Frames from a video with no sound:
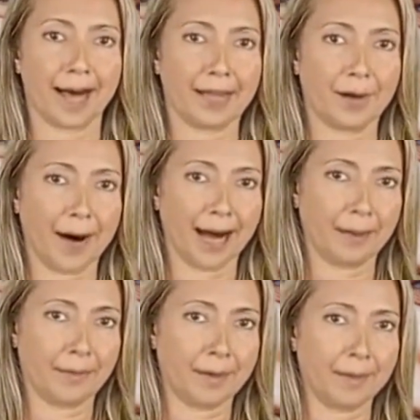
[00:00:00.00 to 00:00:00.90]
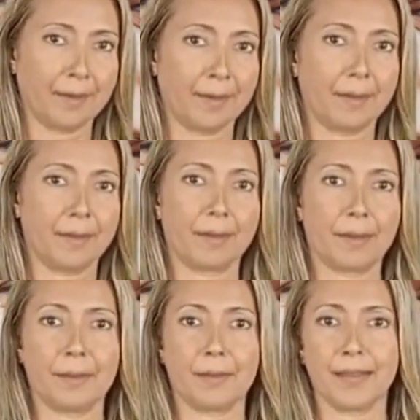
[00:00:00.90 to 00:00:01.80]
Edamame.
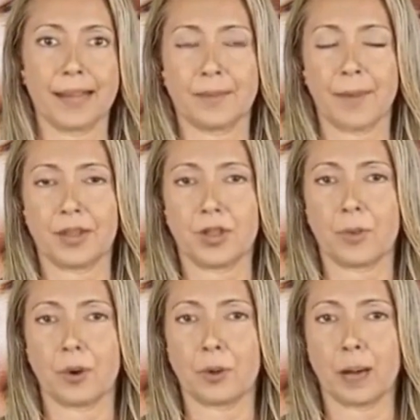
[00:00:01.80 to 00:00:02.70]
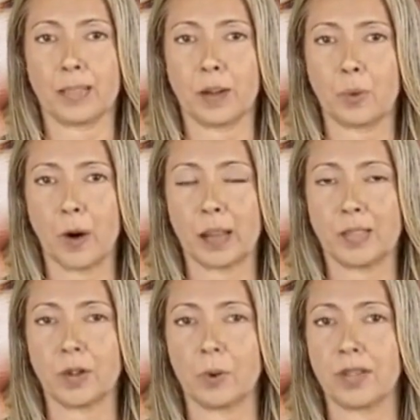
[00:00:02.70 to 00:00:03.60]
This vegetable is a great
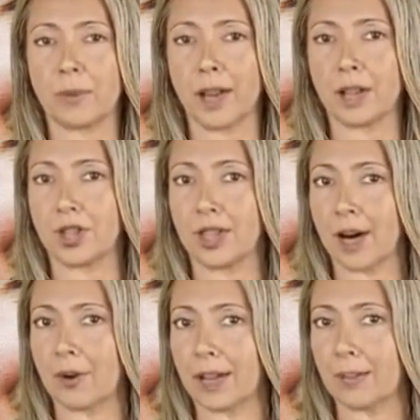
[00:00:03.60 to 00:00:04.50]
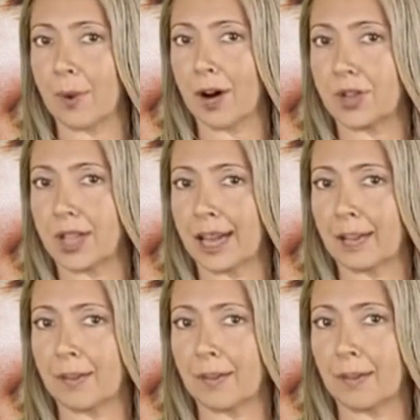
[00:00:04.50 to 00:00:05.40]
source of vegetarian
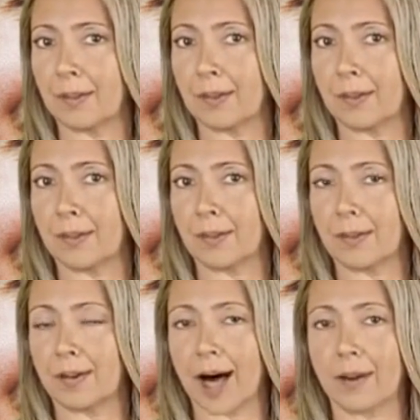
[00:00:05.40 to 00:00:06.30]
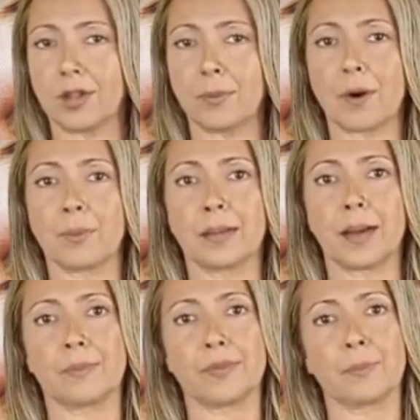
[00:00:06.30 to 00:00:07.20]
protein. After popping
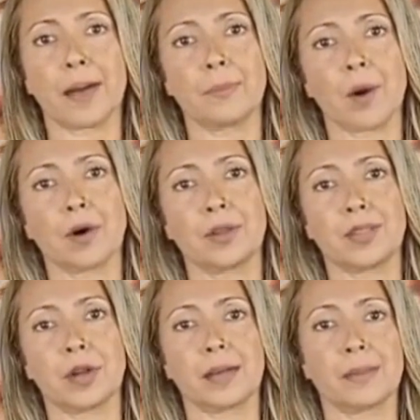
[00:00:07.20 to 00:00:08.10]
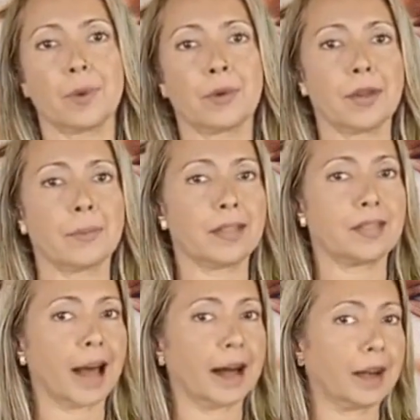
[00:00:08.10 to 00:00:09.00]
them from their pods, you can put them in
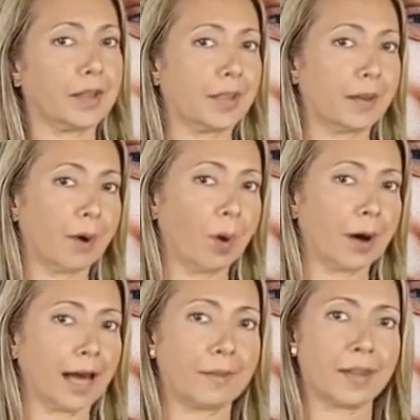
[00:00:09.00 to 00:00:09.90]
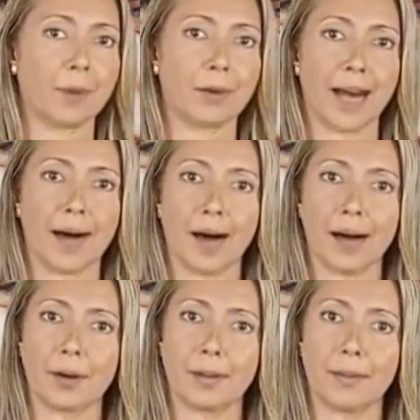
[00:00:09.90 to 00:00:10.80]
salads or eat them on their
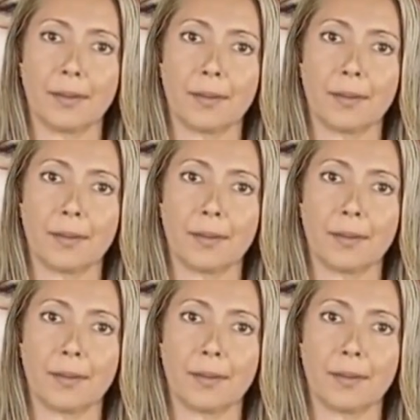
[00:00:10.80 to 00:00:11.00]
own.